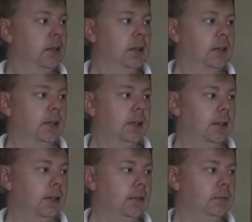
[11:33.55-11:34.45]

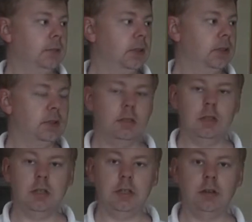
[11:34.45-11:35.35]
and
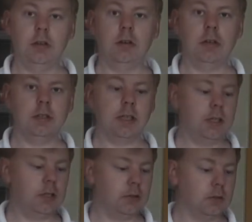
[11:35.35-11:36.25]
learning your
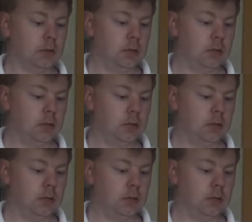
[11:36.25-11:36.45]
orientations.